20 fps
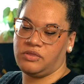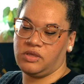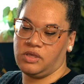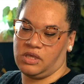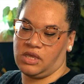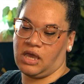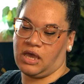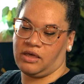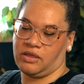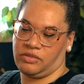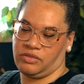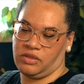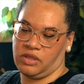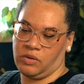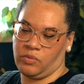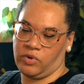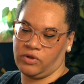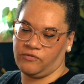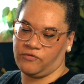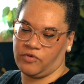Yeah,
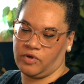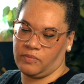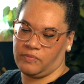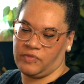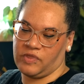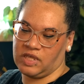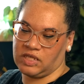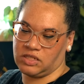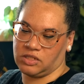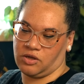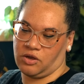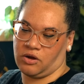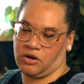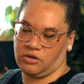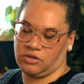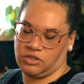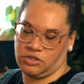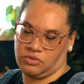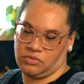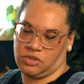it went from this
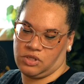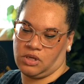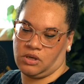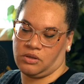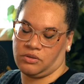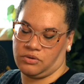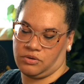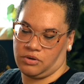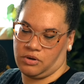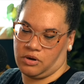card to the other